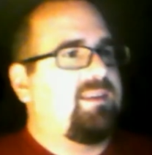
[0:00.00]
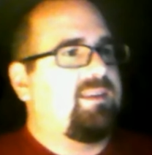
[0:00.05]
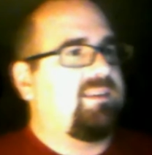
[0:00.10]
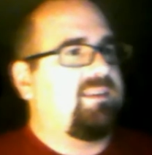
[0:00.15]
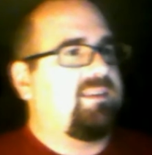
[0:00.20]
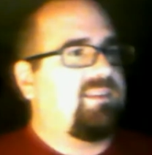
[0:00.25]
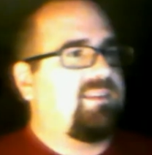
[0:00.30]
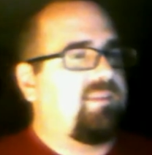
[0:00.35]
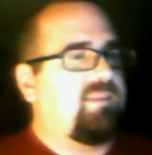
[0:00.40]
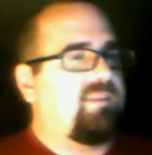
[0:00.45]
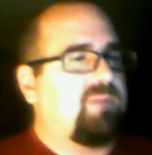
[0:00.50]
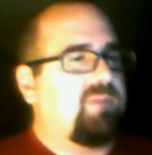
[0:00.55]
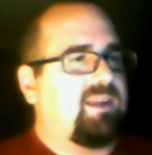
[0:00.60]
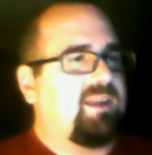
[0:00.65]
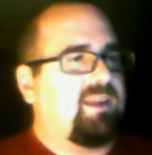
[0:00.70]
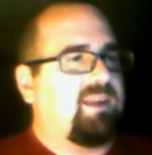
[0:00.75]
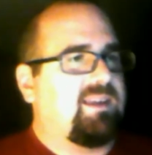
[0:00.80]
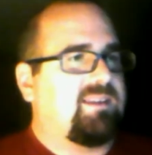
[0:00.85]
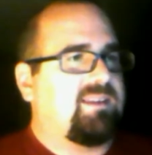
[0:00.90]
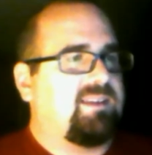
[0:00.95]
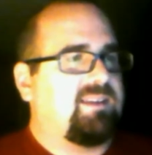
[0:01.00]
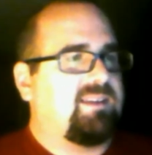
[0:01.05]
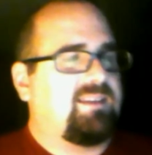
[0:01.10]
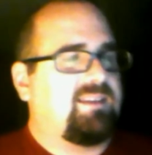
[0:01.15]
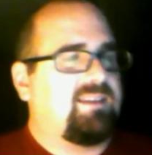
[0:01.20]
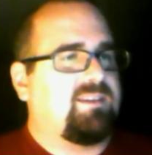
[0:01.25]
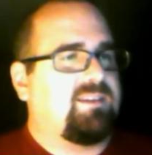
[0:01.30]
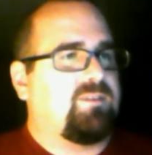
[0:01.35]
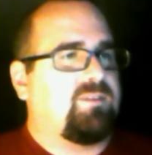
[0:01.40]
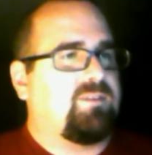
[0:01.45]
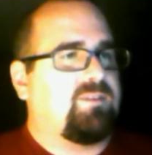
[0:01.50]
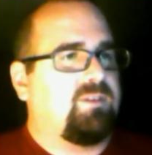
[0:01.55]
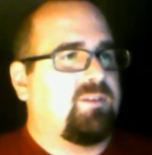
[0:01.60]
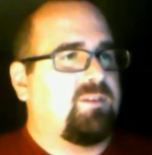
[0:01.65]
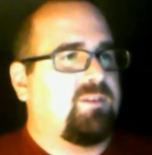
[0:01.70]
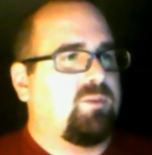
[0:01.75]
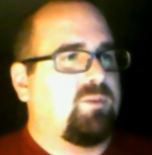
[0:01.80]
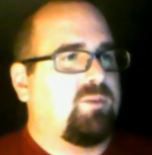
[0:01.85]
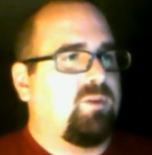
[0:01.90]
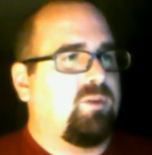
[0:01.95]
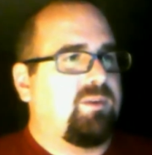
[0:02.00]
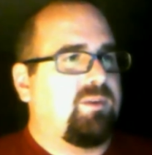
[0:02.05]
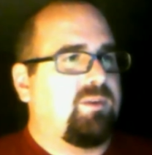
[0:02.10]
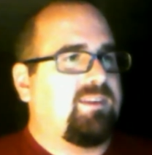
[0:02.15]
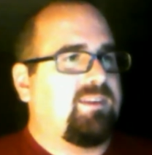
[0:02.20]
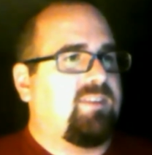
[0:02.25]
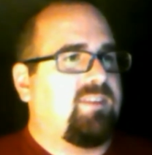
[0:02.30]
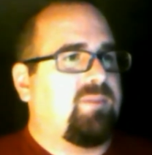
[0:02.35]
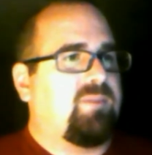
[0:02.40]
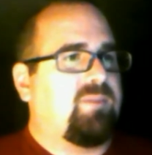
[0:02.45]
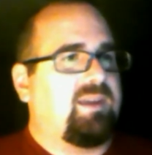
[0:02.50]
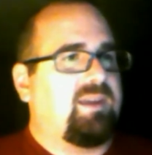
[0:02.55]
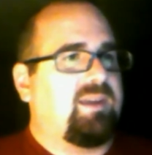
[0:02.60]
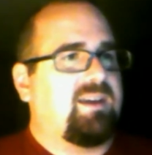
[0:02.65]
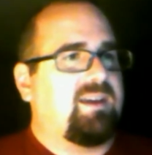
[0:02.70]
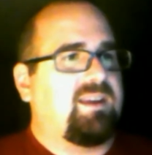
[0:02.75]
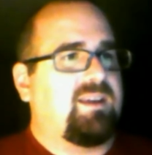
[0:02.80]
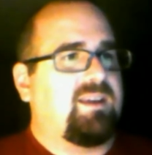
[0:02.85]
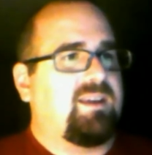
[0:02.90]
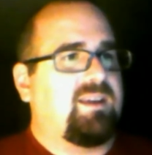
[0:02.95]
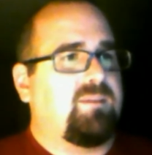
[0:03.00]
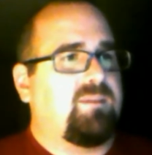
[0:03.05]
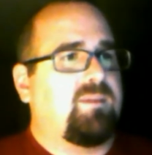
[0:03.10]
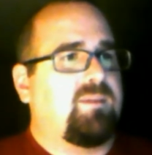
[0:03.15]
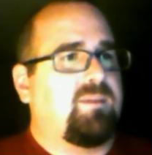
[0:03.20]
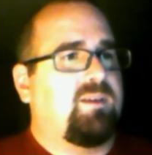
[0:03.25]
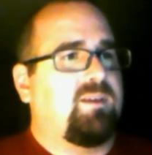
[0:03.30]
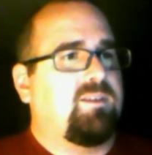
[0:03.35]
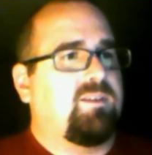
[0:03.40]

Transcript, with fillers: dead money hits next year. Furthermore, we save by cutting him,